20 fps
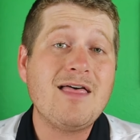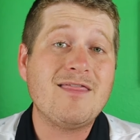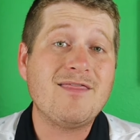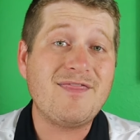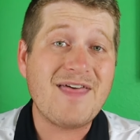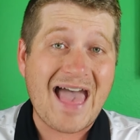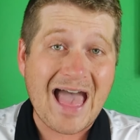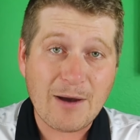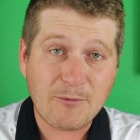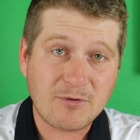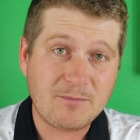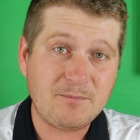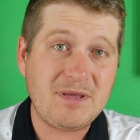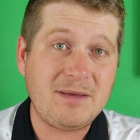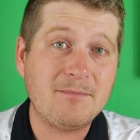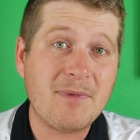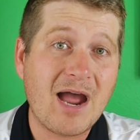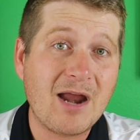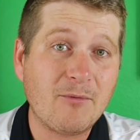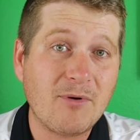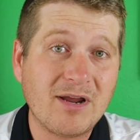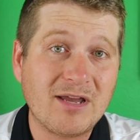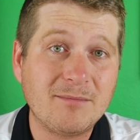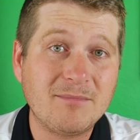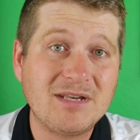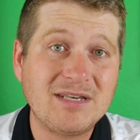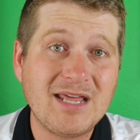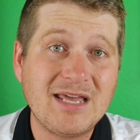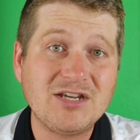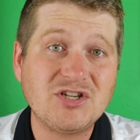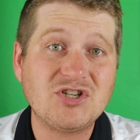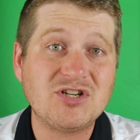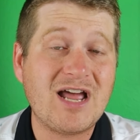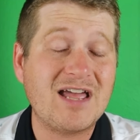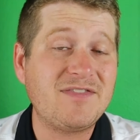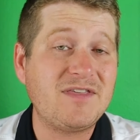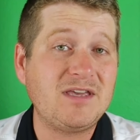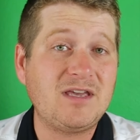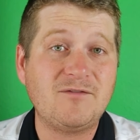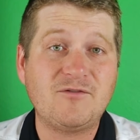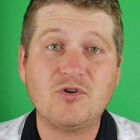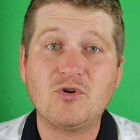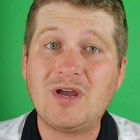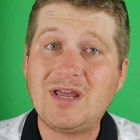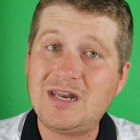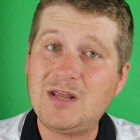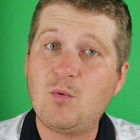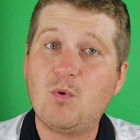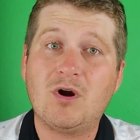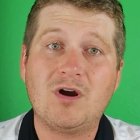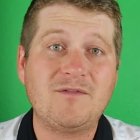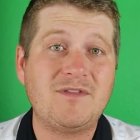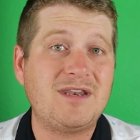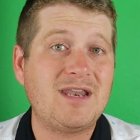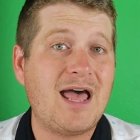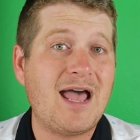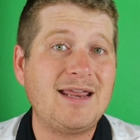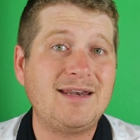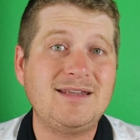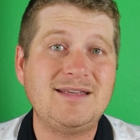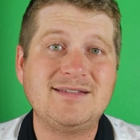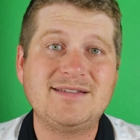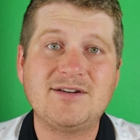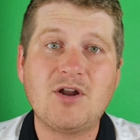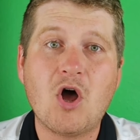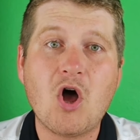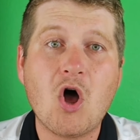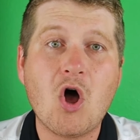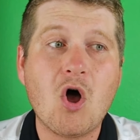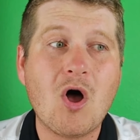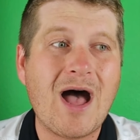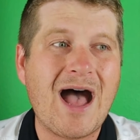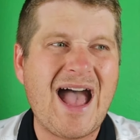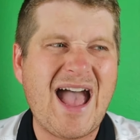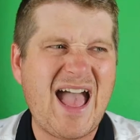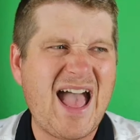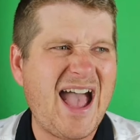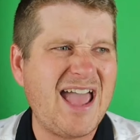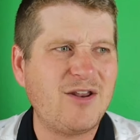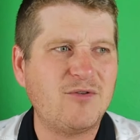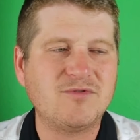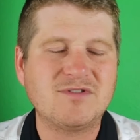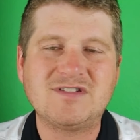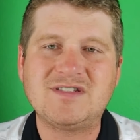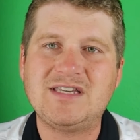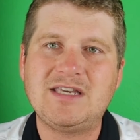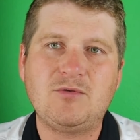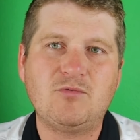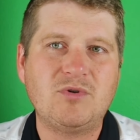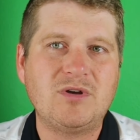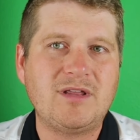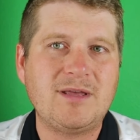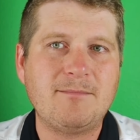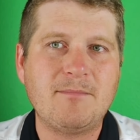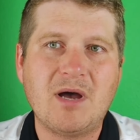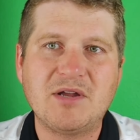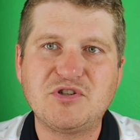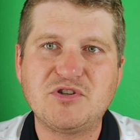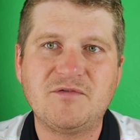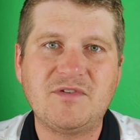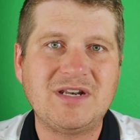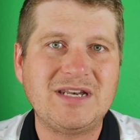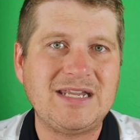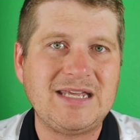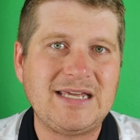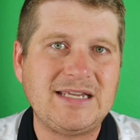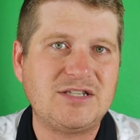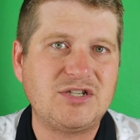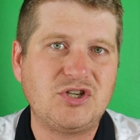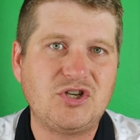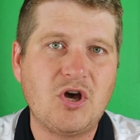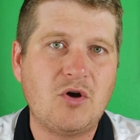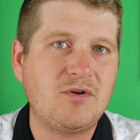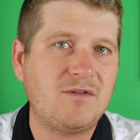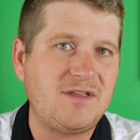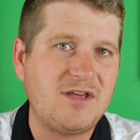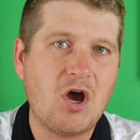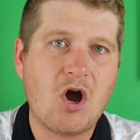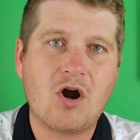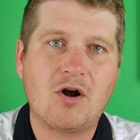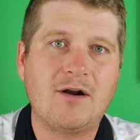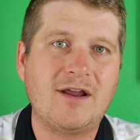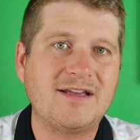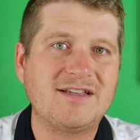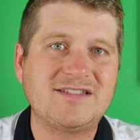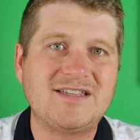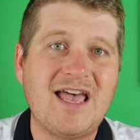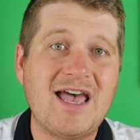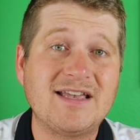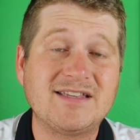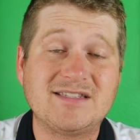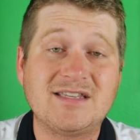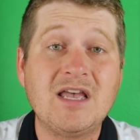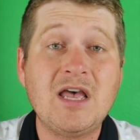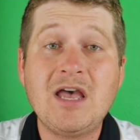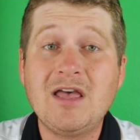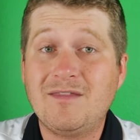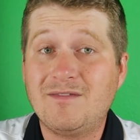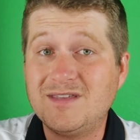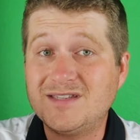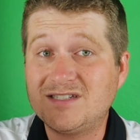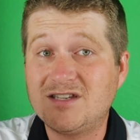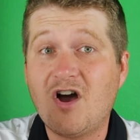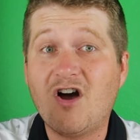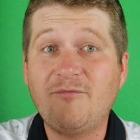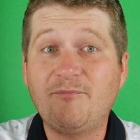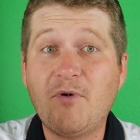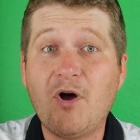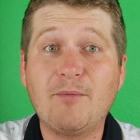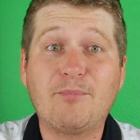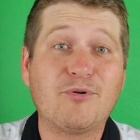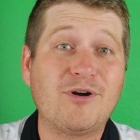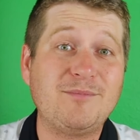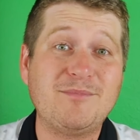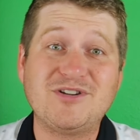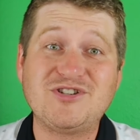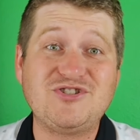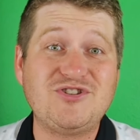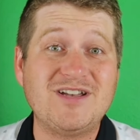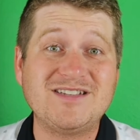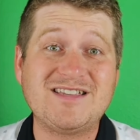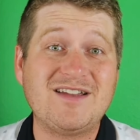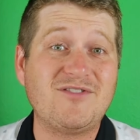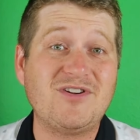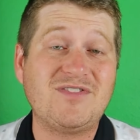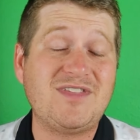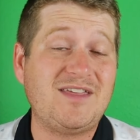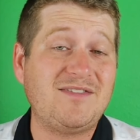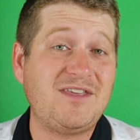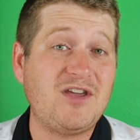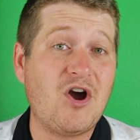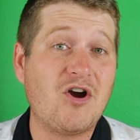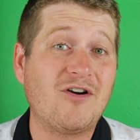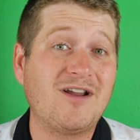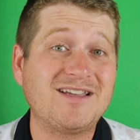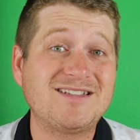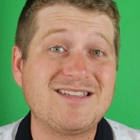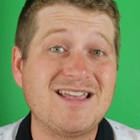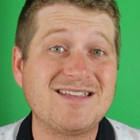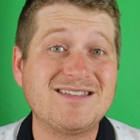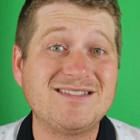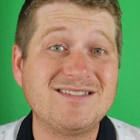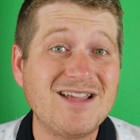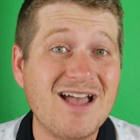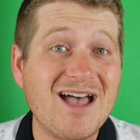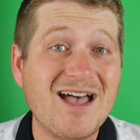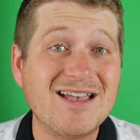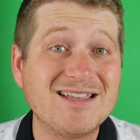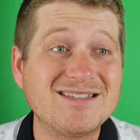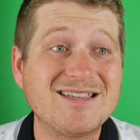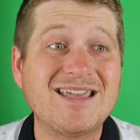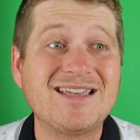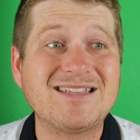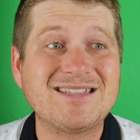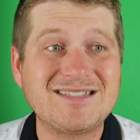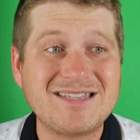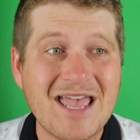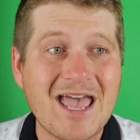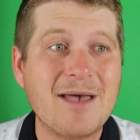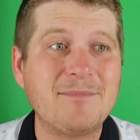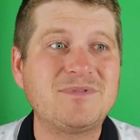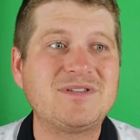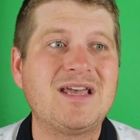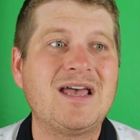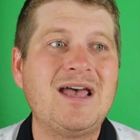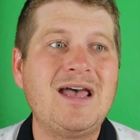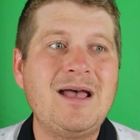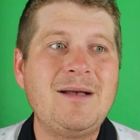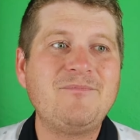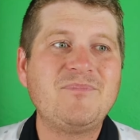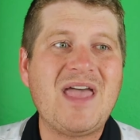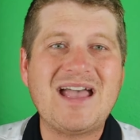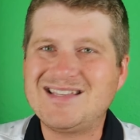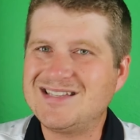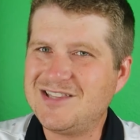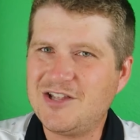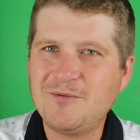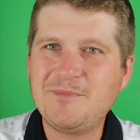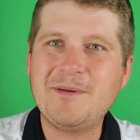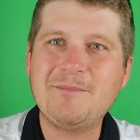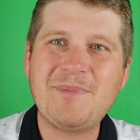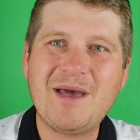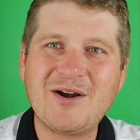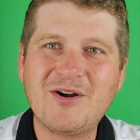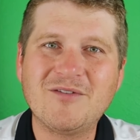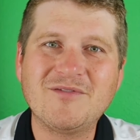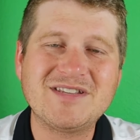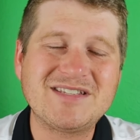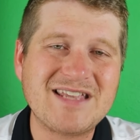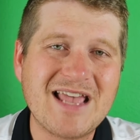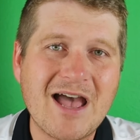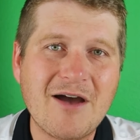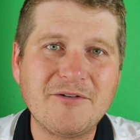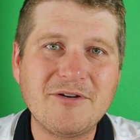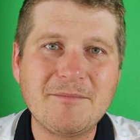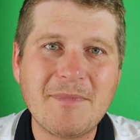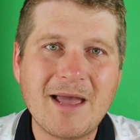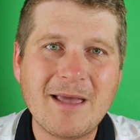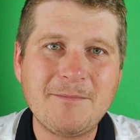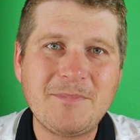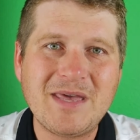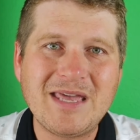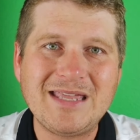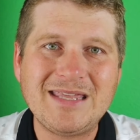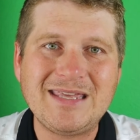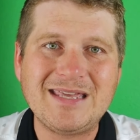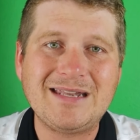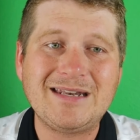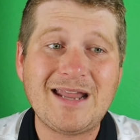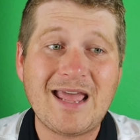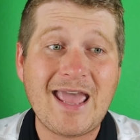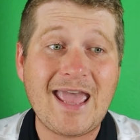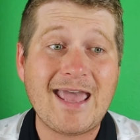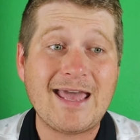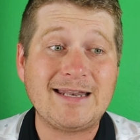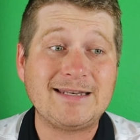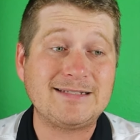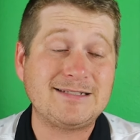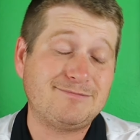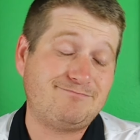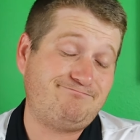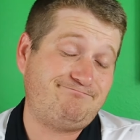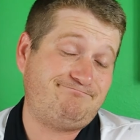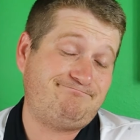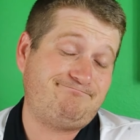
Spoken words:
that would be my recommendation. I think if you're anywhere in the 90s at all, I don't see really much of a need to go to the RXS. This golf ball pretty much does everything the RXS does, except has a little bit better of a sound, in my opinion, and